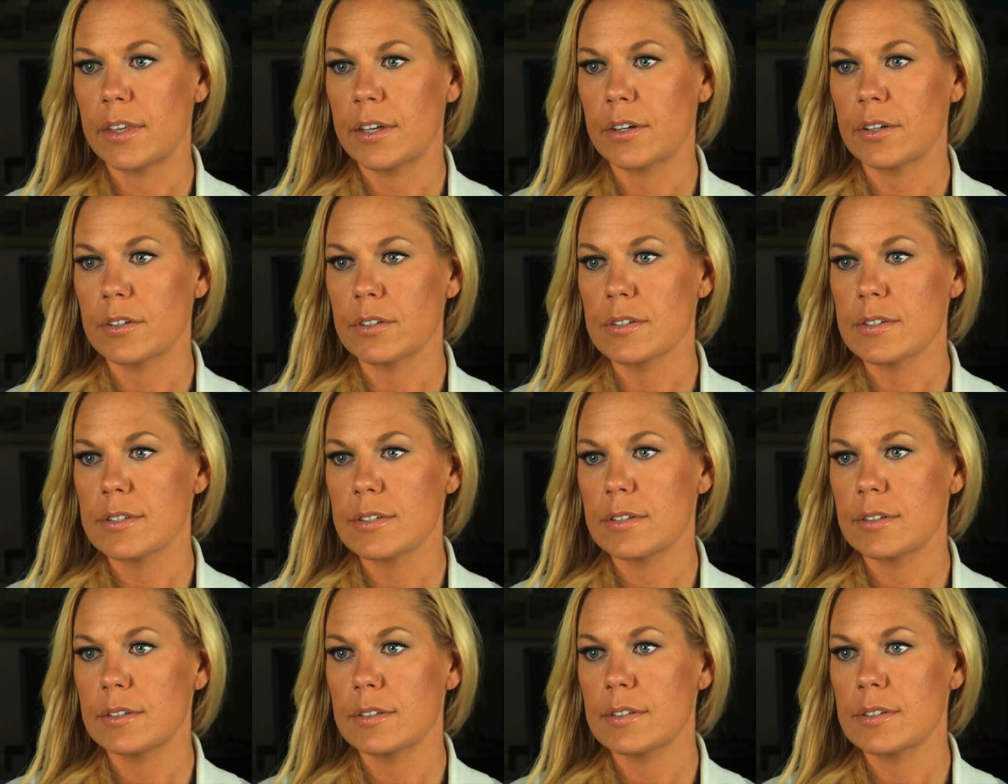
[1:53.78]

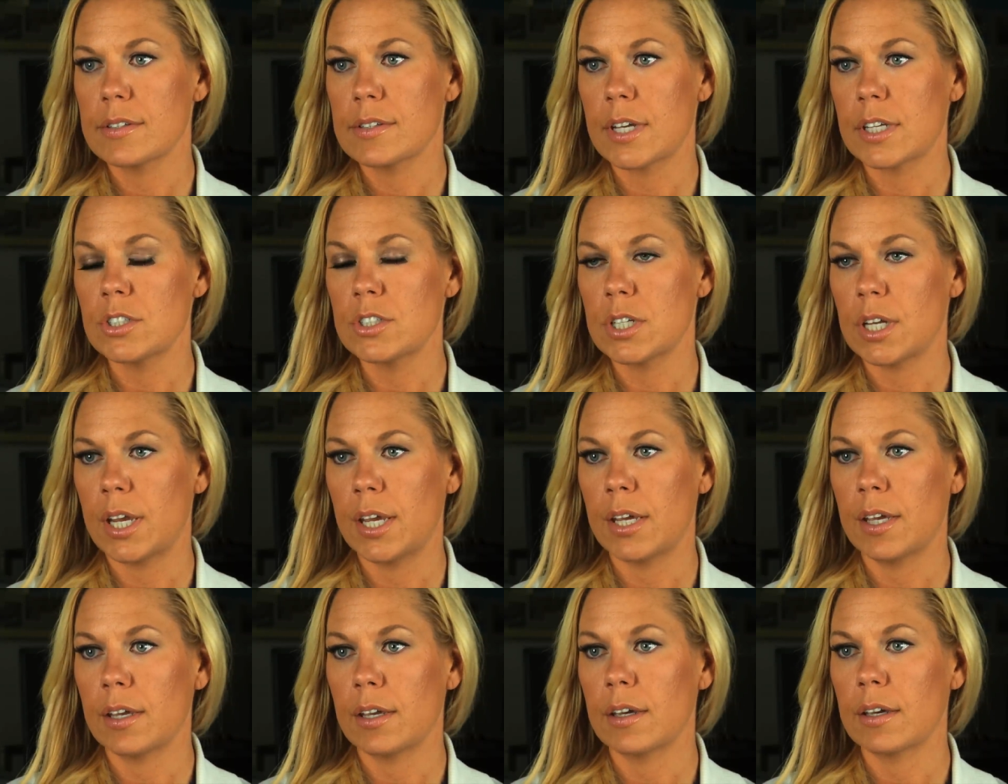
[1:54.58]
there's such
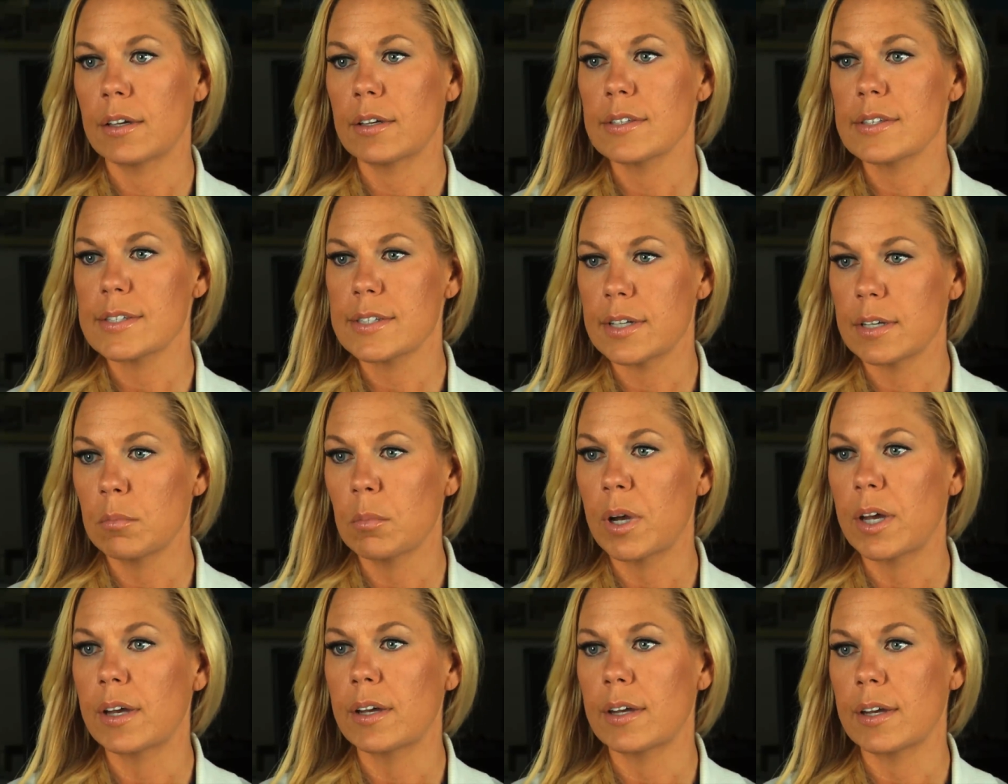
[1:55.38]
a
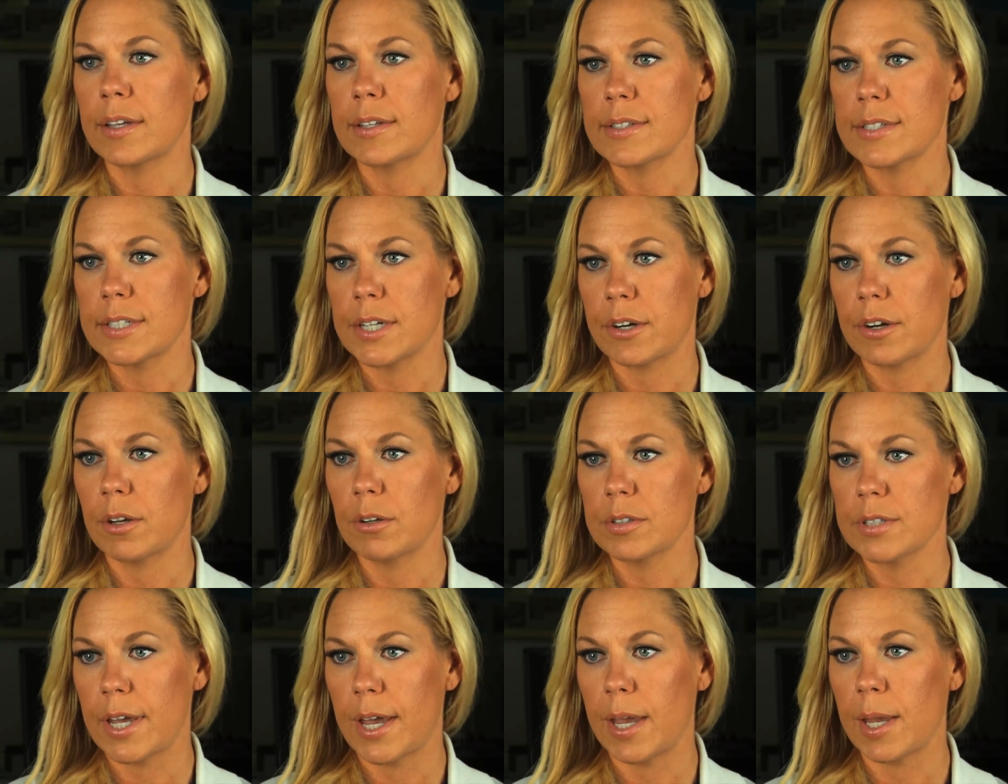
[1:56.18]
stigma and
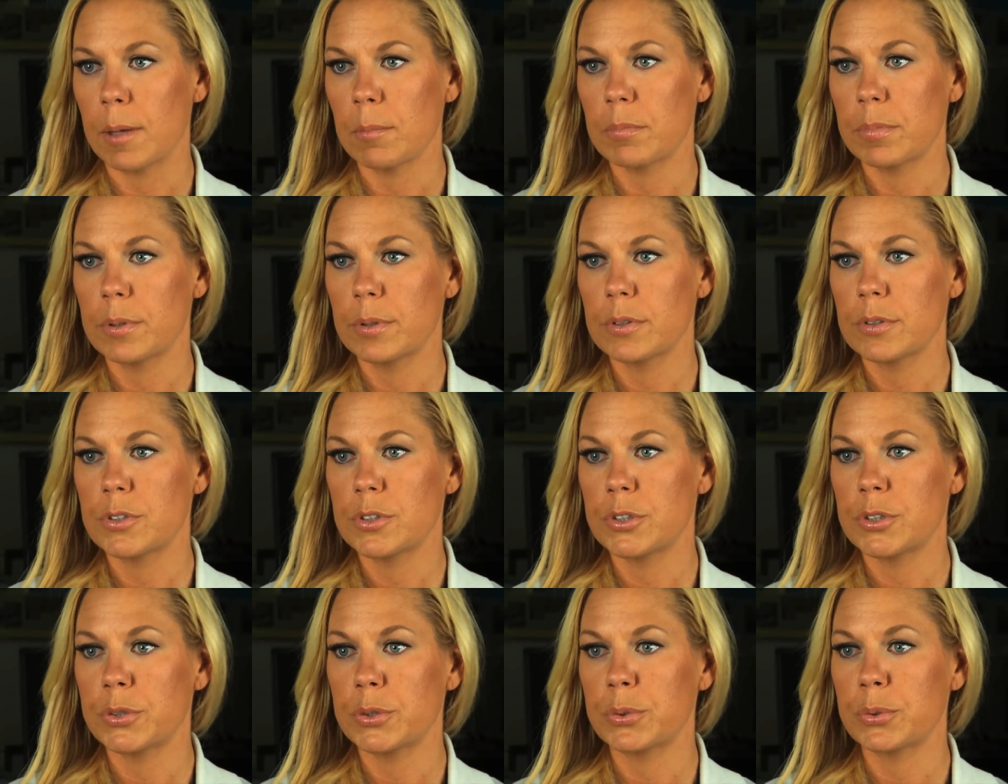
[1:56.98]
stereotype
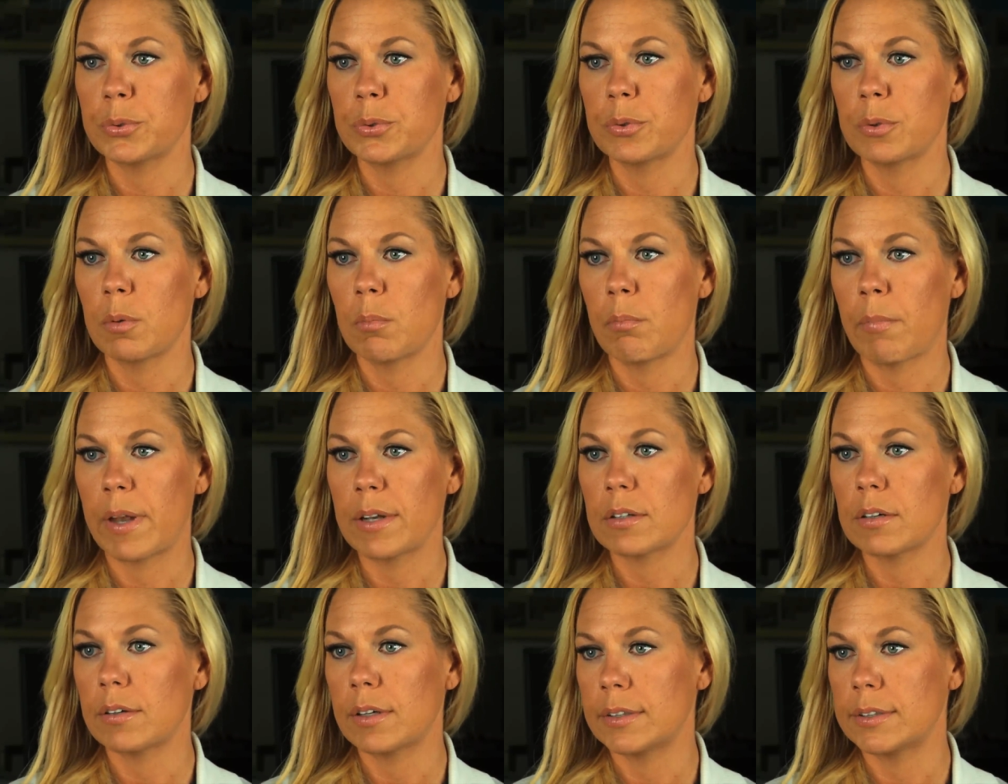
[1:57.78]
to
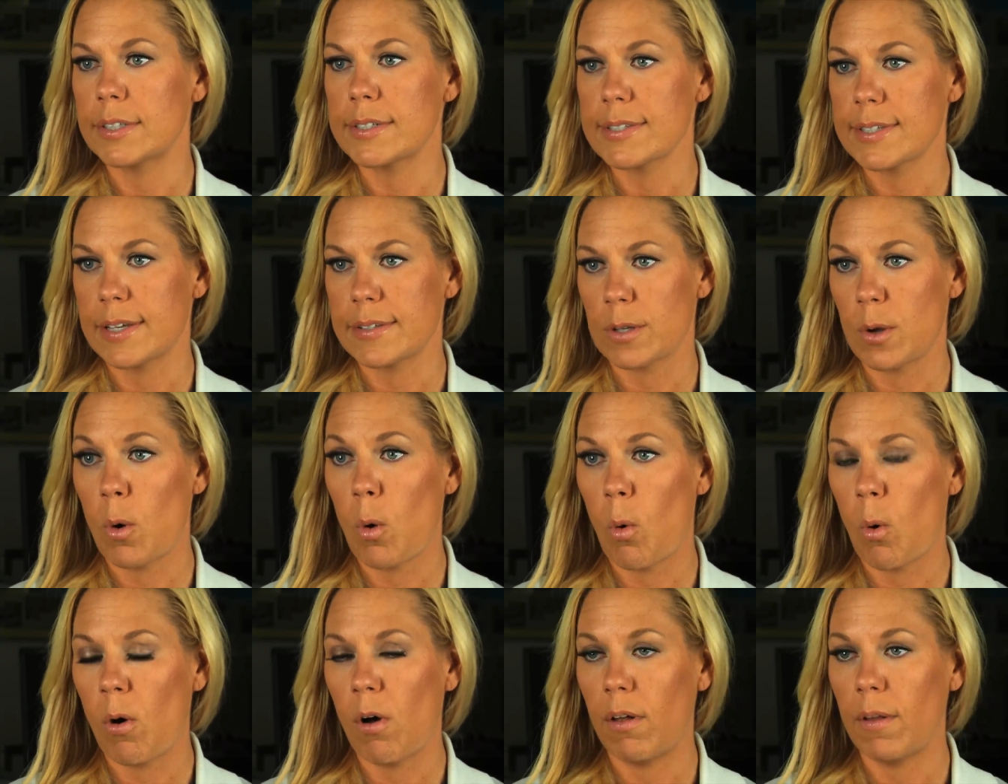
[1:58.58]
mental illness as a
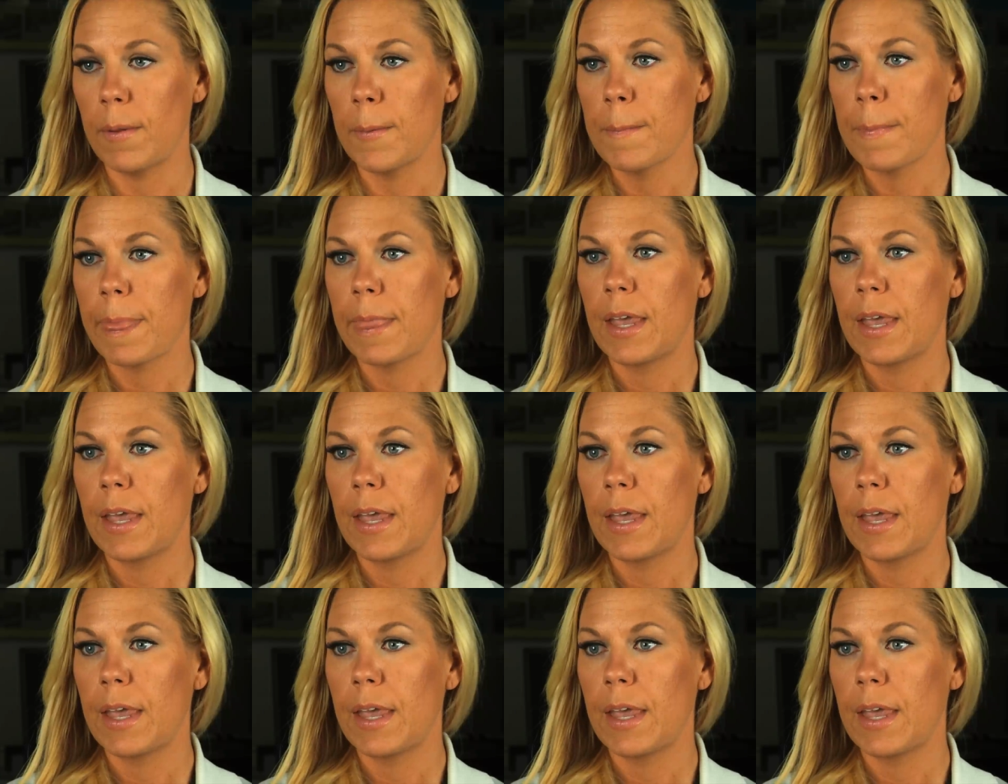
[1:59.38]
whole,